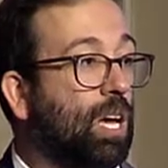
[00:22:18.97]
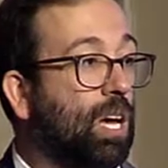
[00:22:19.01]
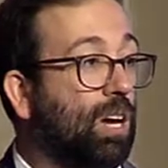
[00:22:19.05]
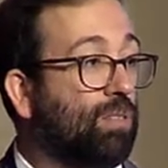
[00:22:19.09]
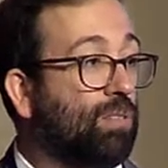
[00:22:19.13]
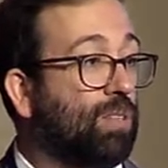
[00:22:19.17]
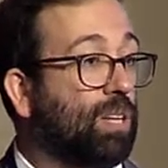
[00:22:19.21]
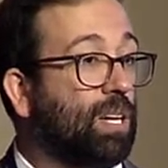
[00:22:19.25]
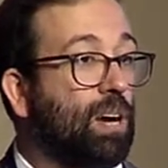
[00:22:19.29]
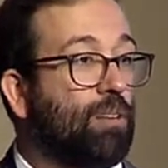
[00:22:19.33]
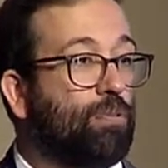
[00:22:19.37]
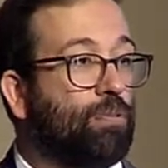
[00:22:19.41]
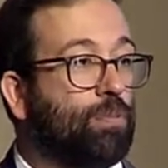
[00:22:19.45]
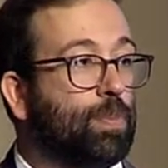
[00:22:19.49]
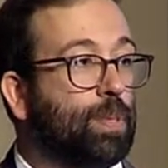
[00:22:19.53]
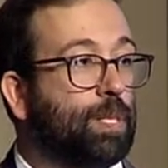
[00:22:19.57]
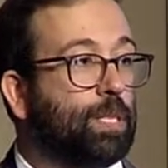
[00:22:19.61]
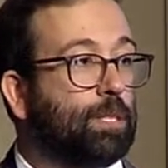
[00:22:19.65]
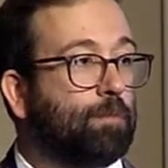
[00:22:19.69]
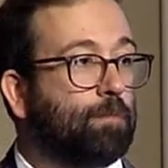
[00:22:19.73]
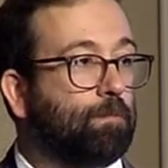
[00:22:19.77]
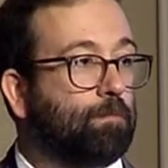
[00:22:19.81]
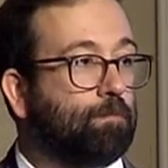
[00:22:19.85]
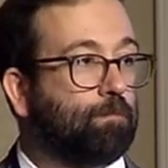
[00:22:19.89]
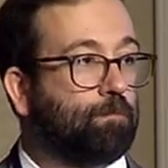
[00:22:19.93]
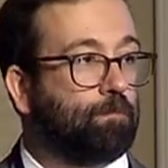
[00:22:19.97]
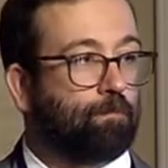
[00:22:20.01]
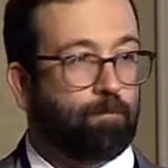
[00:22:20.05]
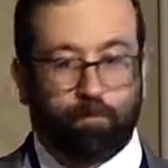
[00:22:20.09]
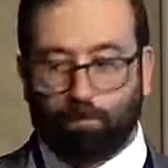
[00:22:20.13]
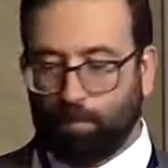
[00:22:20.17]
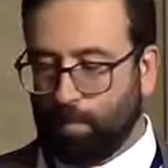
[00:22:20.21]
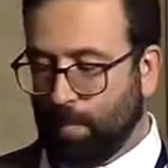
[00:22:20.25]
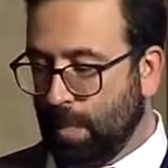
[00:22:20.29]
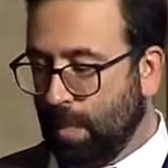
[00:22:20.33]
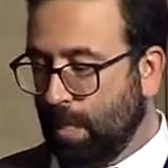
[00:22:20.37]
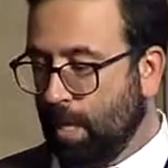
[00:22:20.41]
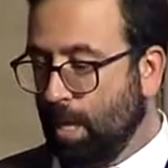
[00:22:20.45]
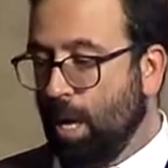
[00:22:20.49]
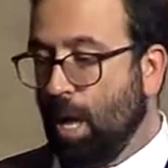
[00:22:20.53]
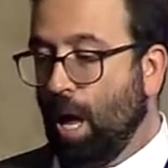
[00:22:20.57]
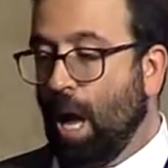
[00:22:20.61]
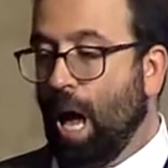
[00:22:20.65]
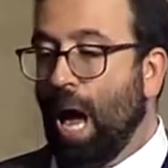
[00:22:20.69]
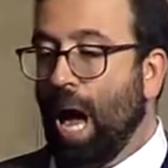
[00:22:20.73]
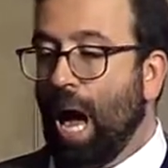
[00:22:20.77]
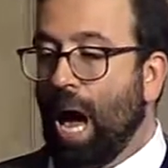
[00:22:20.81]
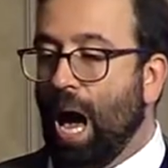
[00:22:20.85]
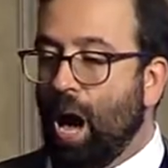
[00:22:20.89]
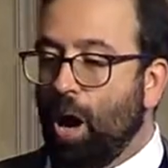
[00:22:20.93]
of the government.
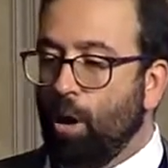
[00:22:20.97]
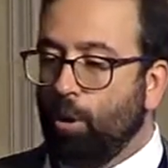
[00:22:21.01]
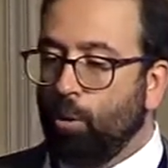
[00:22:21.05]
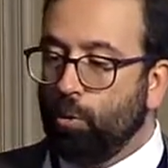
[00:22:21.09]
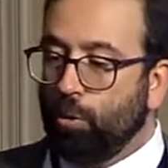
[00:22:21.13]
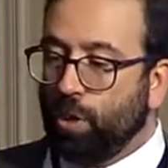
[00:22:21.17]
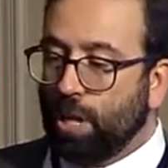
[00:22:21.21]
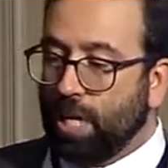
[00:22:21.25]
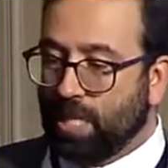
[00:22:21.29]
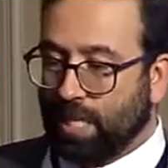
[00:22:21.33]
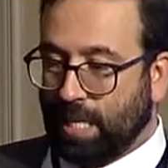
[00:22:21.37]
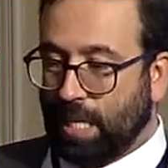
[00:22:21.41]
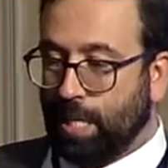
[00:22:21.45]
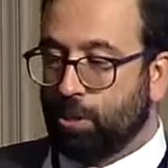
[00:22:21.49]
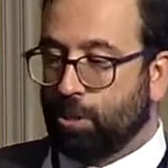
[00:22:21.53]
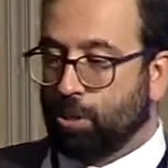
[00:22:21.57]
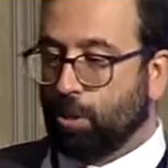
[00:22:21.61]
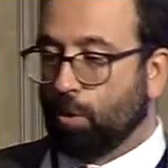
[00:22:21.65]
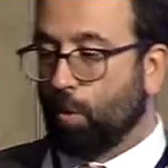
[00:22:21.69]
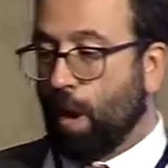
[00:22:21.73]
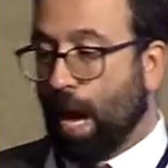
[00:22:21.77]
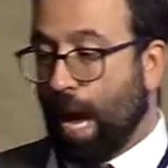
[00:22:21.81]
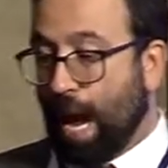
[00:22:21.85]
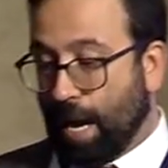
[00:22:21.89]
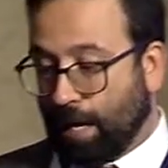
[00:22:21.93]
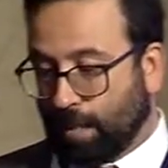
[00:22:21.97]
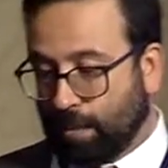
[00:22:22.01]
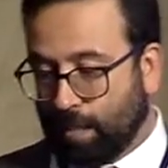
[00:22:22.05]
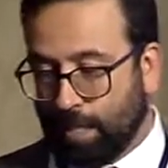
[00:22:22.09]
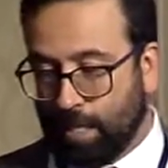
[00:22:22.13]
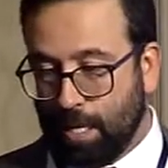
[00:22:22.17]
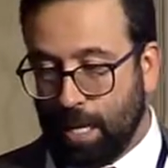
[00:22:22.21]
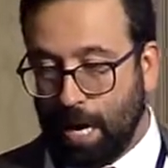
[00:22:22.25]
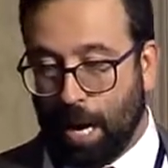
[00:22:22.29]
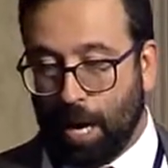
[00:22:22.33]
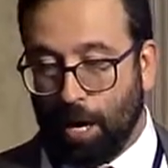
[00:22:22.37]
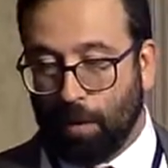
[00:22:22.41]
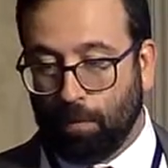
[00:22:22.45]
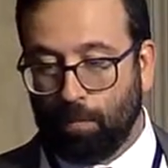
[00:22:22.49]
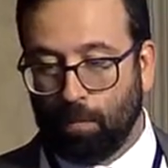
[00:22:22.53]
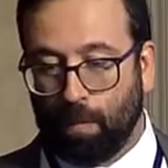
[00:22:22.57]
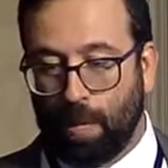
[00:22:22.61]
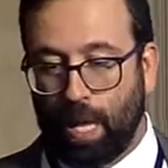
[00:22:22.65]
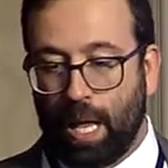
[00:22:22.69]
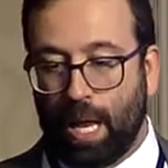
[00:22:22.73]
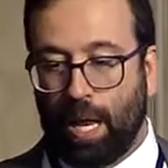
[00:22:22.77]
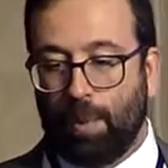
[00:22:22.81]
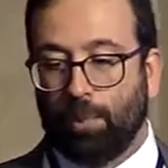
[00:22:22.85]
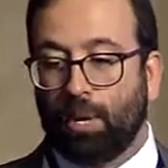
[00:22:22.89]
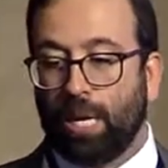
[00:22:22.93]
How do these interact now?
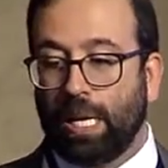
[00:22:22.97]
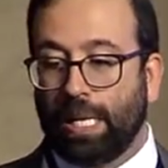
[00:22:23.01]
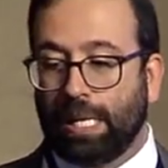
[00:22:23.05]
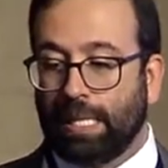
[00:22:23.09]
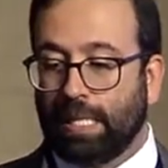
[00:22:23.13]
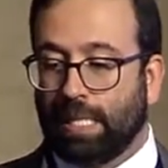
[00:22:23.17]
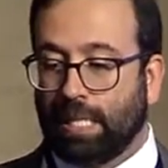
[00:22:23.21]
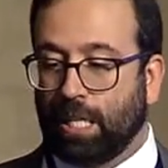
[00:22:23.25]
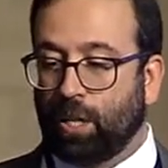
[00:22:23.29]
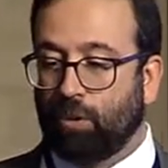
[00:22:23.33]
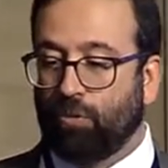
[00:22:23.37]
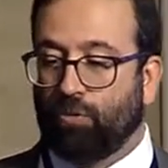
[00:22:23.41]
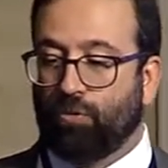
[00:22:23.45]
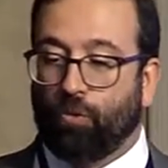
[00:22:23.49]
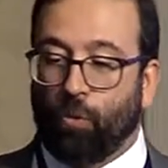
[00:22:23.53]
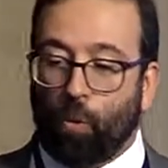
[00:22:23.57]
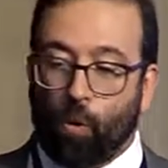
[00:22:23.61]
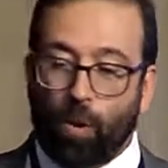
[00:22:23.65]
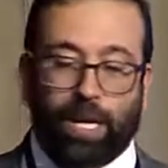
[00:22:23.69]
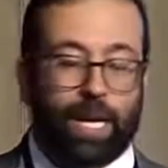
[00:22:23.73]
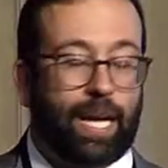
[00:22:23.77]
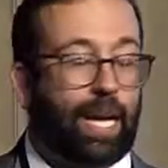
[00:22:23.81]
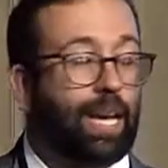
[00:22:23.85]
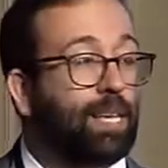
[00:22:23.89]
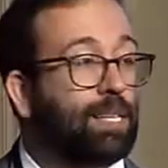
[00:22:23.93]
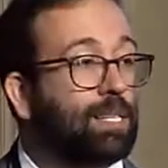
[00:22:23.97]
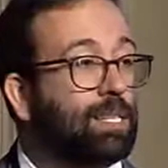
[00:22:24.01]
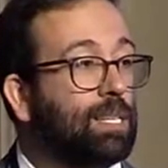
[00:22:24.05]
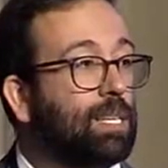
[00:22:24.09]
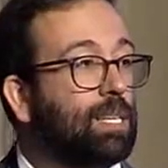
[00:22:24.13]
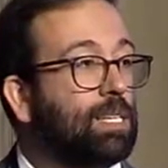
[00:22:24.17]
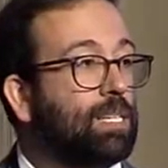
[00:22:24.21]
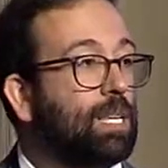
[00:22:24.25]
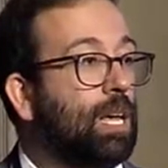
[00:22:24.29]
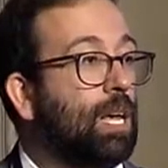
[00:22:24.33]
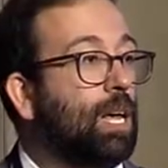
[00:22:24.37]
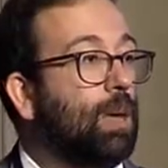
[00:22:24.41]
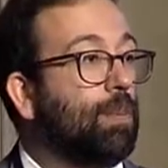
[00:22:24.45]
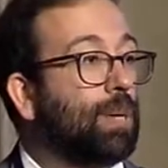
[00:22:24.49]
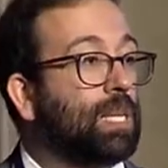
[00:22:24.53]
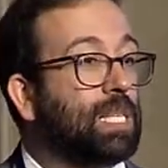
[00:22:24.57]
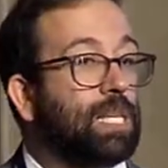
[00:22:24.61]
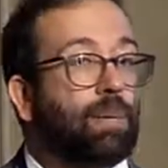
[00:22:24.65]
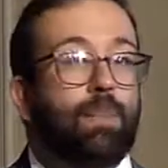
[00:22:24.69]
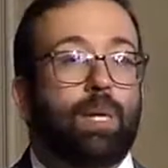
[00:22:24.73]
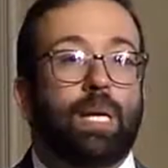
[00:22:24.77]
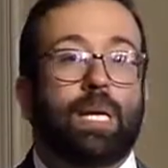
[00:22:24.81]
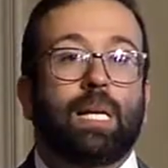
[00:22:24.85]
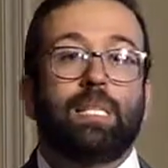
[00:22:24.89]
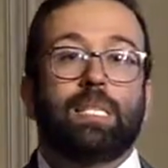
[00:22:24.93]
And I'm going to consider four cases because
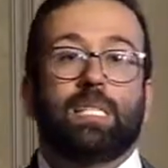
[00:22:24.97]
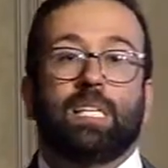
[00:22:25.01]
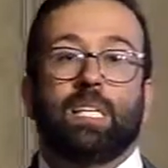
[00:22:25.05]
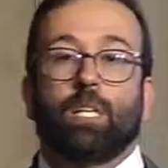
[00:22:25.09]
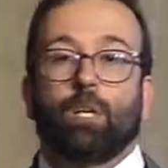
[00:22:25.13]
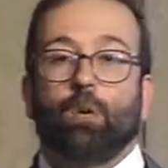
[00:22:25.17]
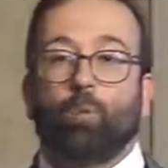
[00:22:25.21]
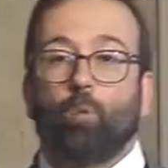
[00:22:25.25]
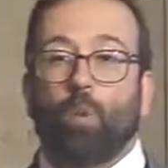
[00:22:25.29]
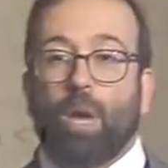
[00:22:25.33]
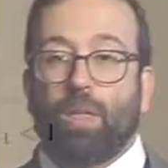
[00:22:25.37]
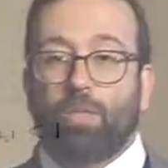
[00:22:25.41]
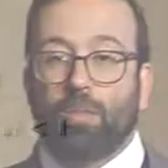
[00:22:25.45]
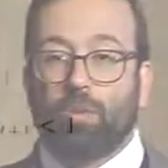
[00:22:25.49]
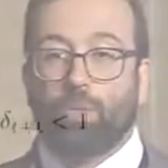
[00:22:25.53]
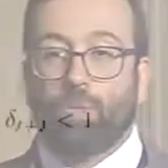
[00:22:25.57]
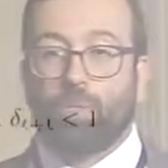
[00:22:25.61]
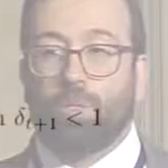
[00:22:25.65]
I'm going to consider whether